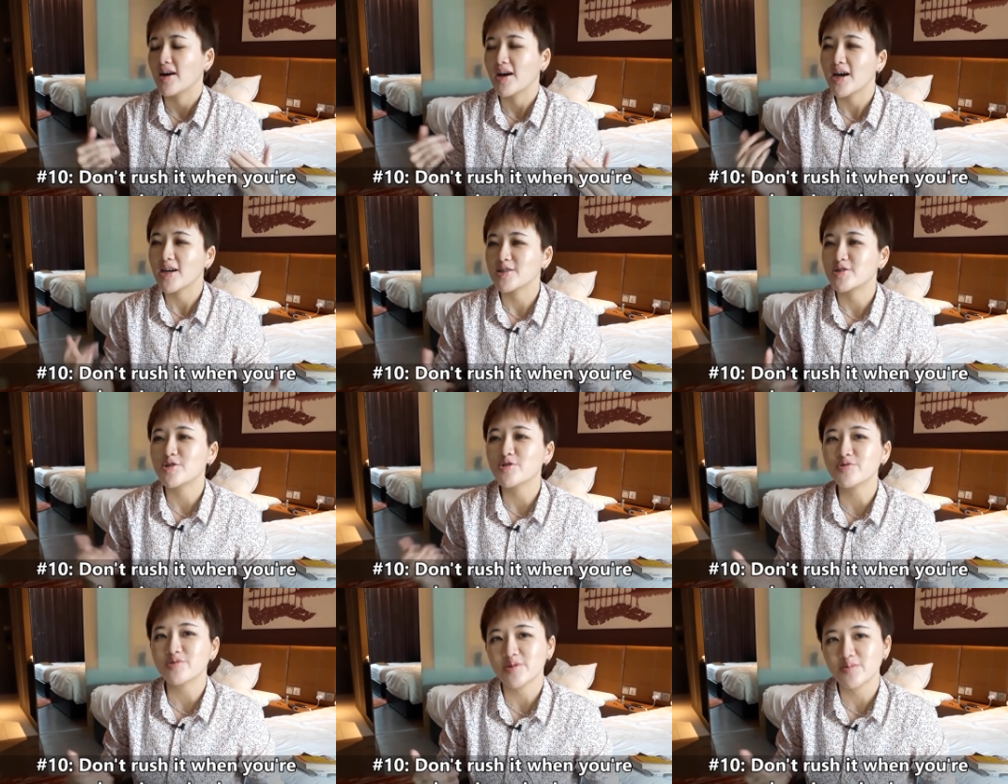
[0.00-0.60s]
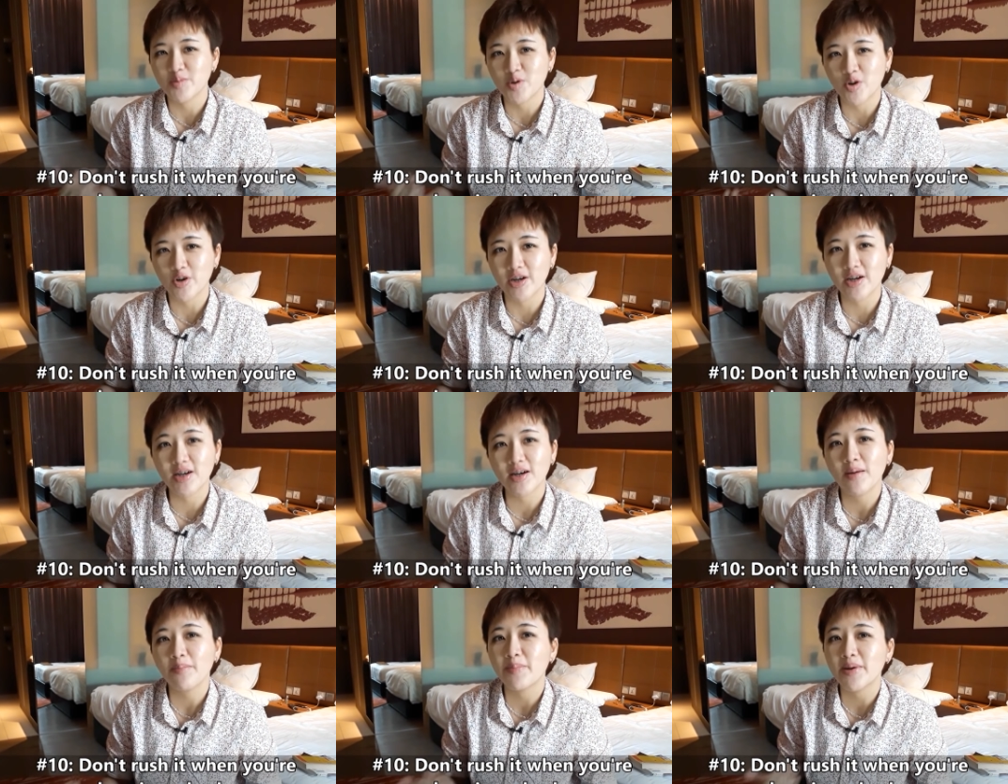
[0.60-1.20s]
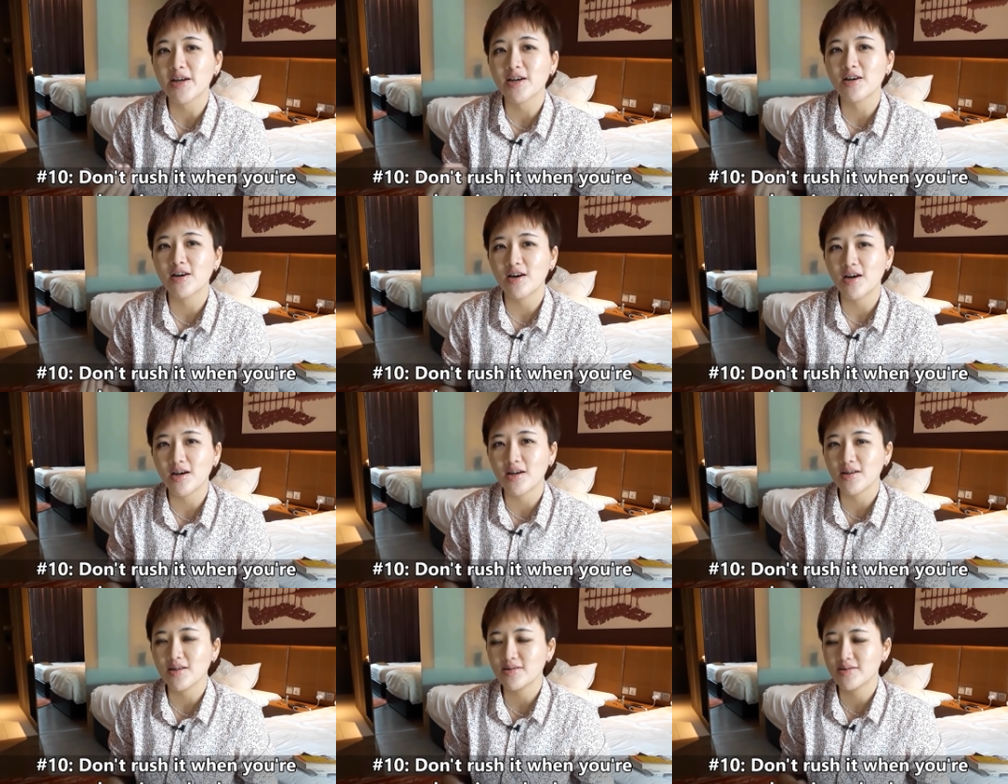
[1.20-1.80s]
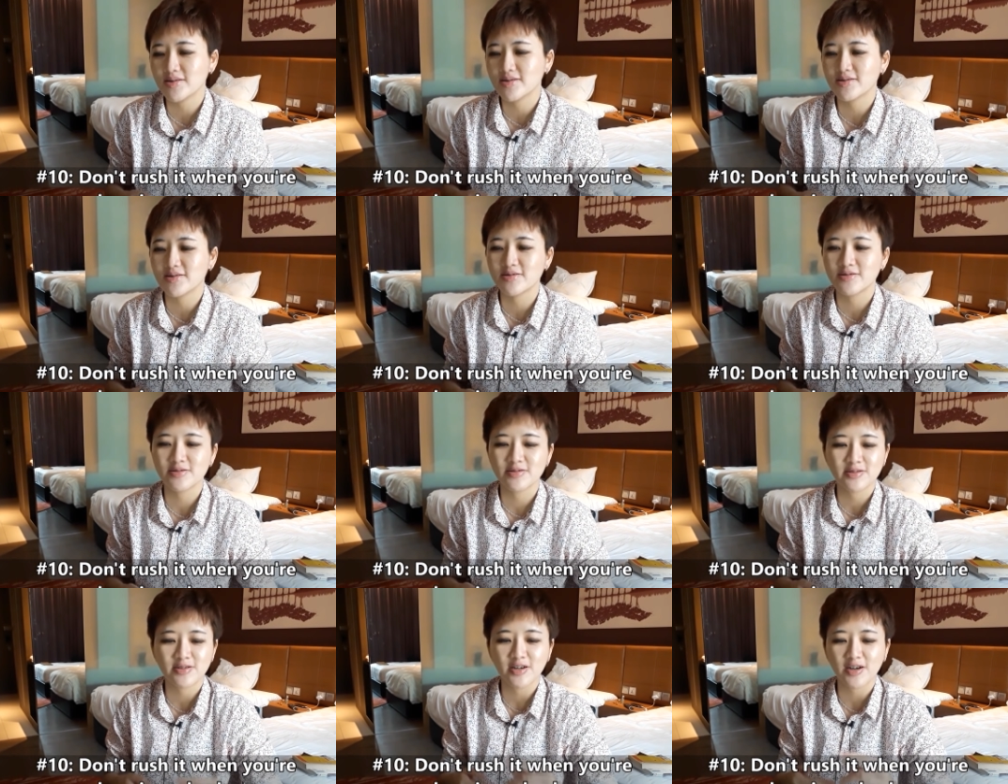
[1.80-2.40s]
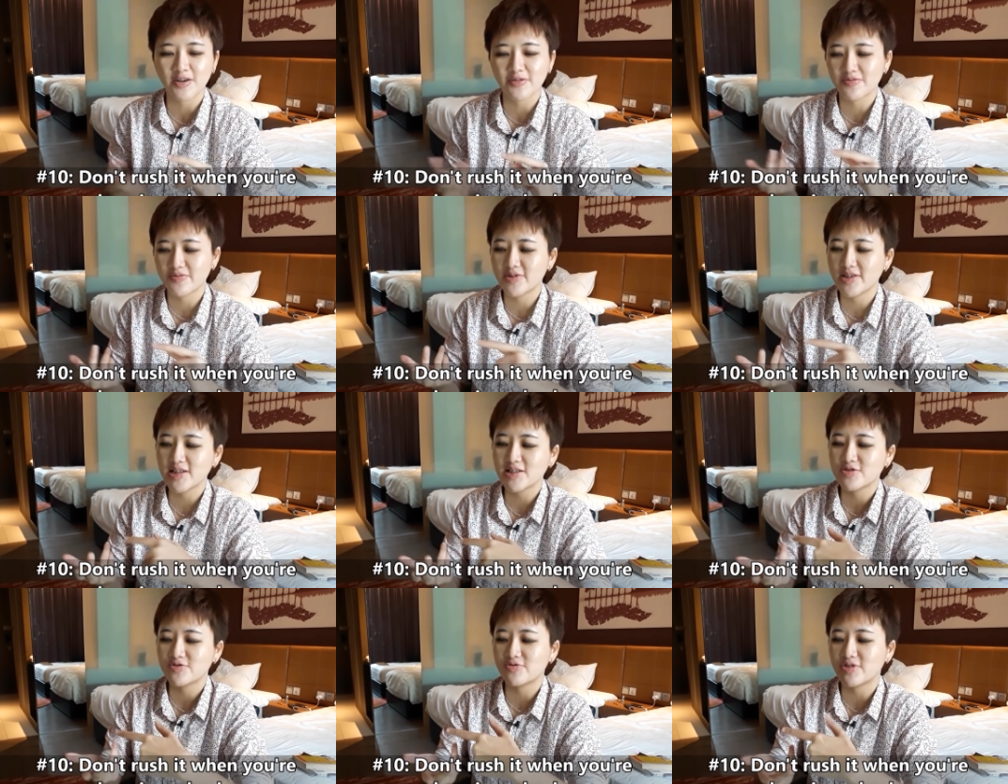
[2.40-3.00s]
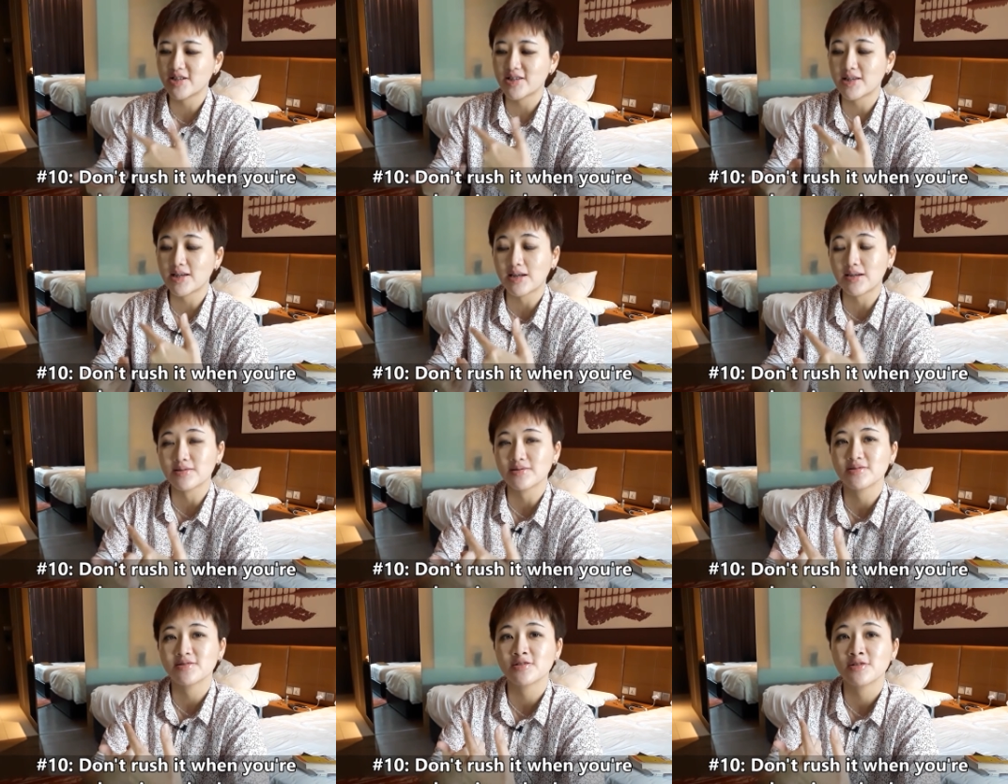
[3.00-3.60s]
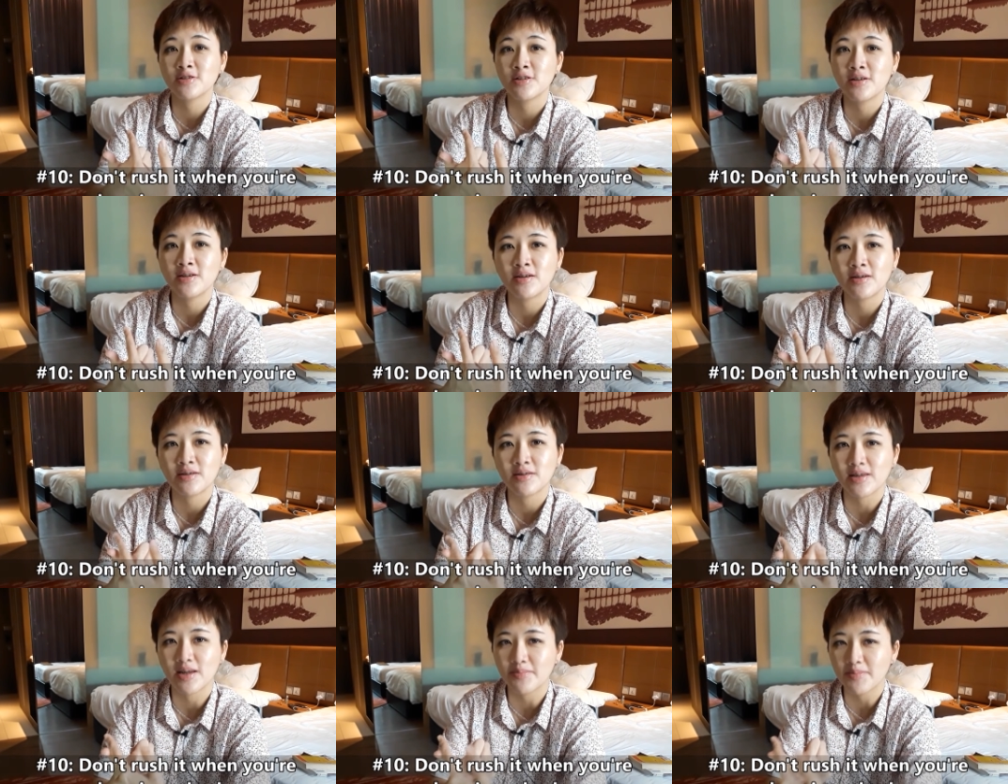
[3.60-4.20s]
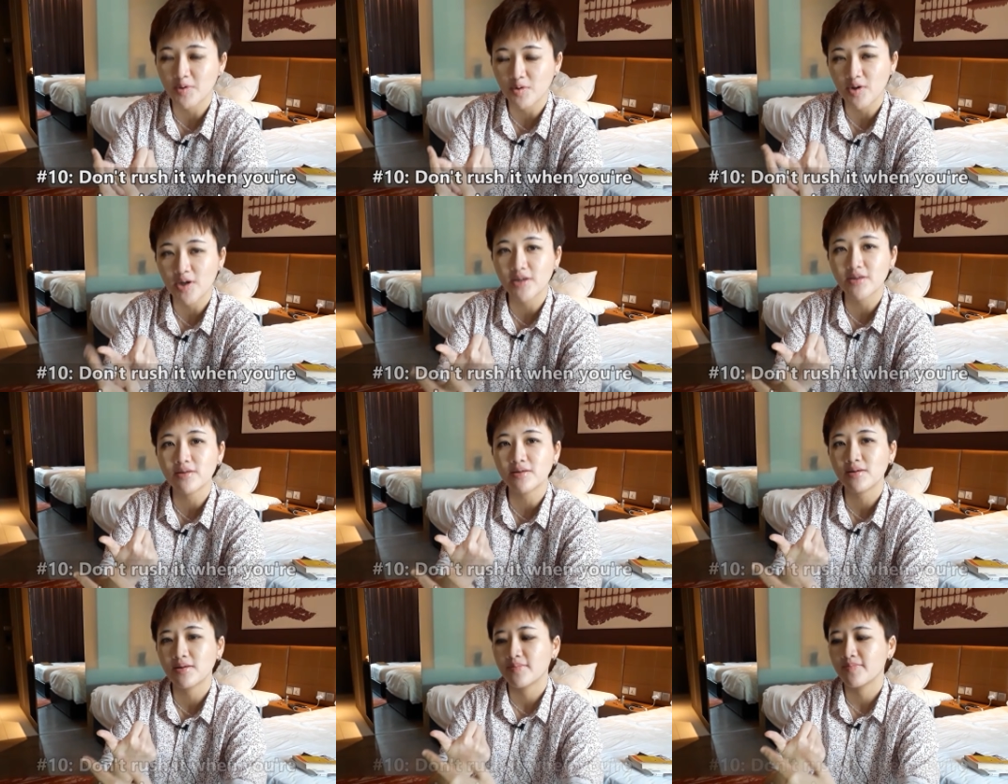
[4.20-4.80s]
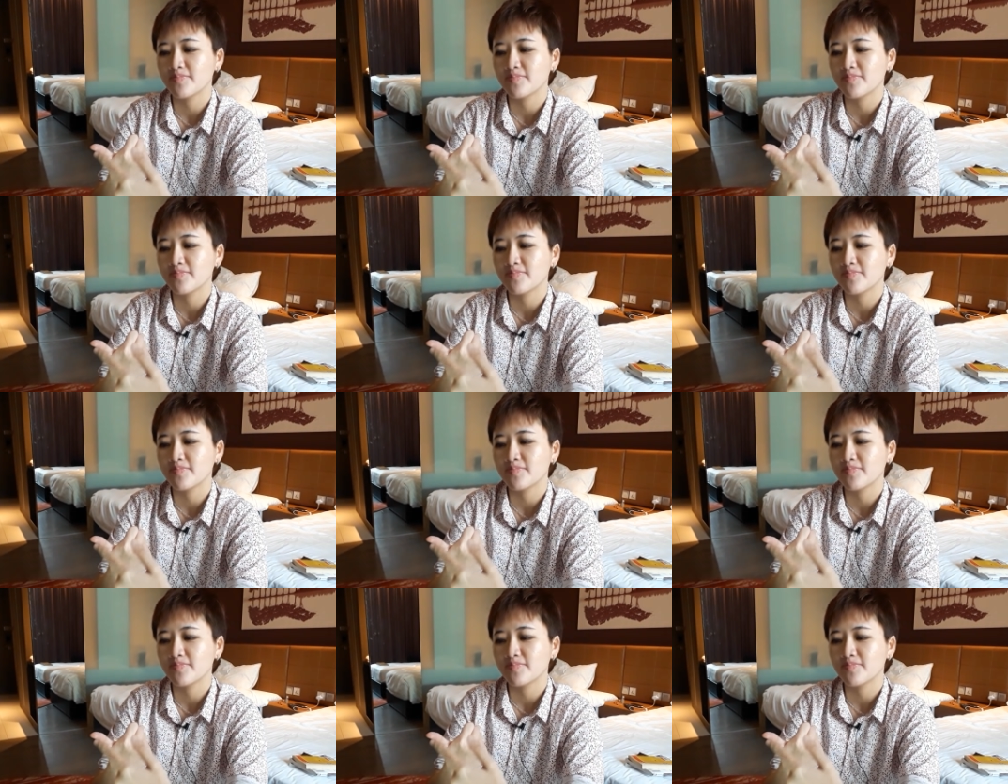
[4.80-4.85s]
I chose a broker because of these three things. Number one,